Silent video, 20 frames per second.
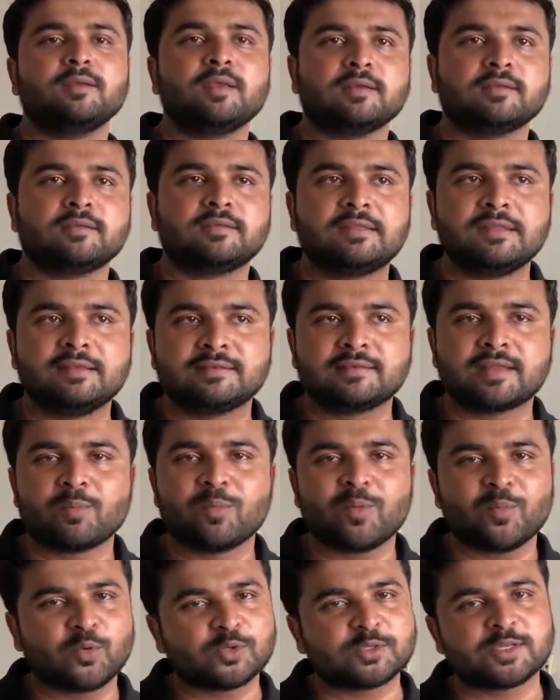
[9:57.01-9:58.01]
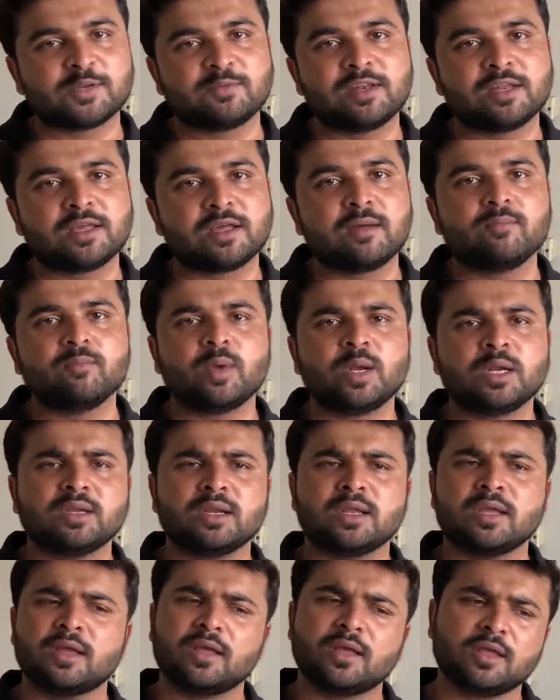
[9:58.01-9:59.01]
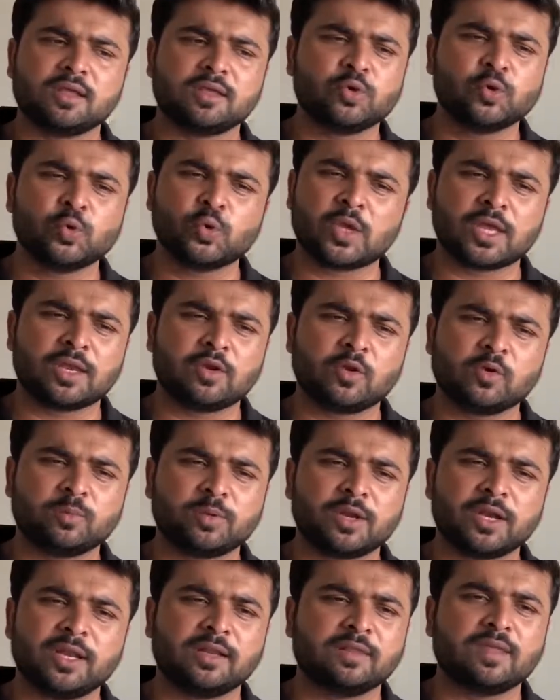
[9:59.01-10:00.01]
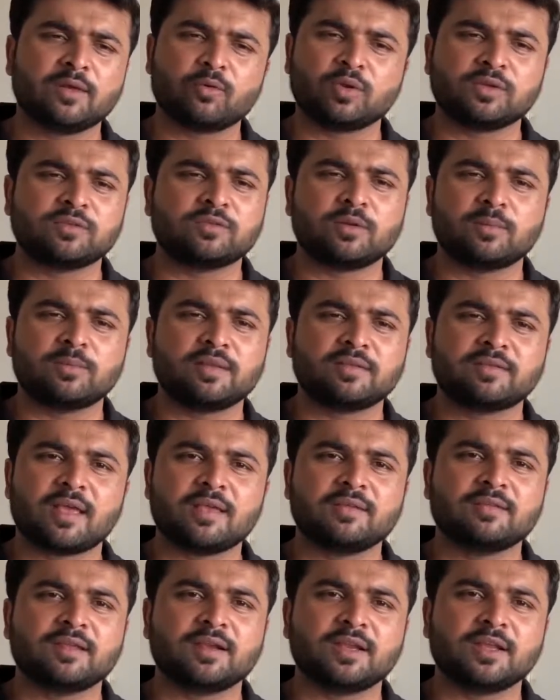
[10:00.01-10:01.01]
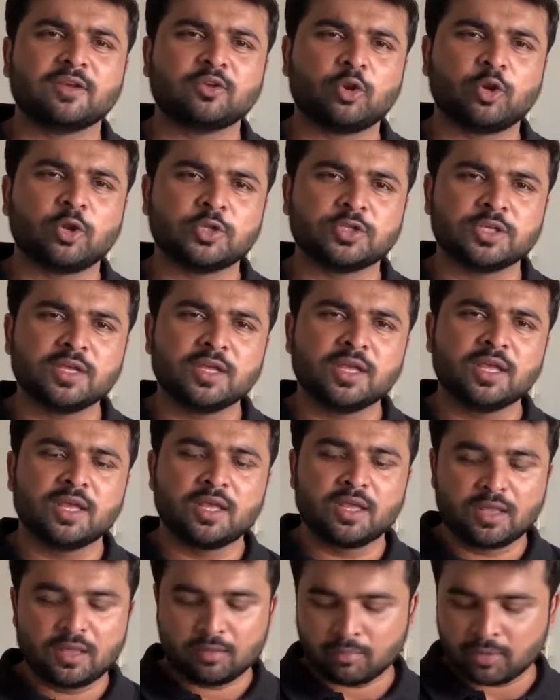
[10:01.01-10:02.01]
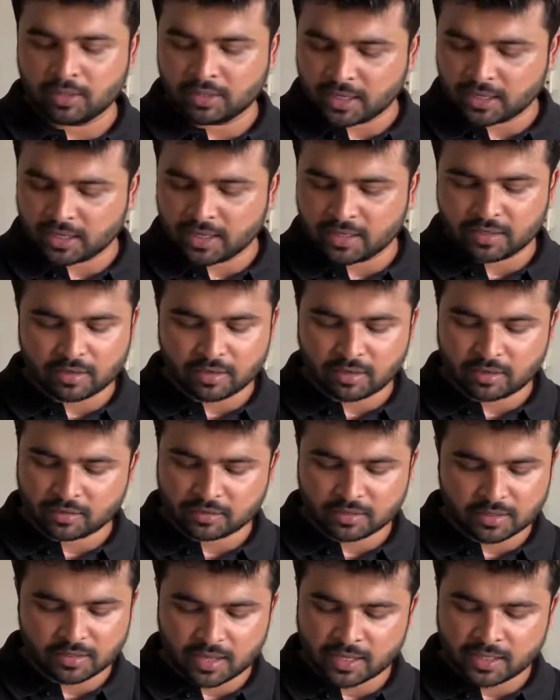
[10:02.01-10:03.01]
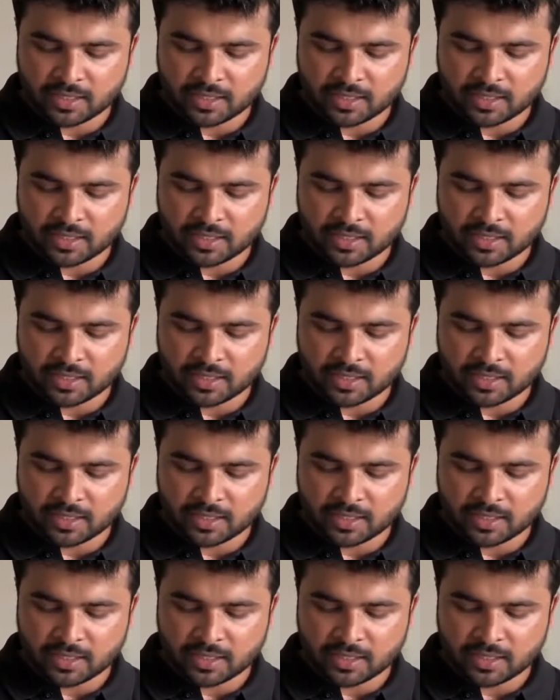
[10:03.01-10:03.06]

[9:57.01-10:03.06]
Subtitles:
yes, these type of question will come, but you cannot predict the question of the science and technology. But again, the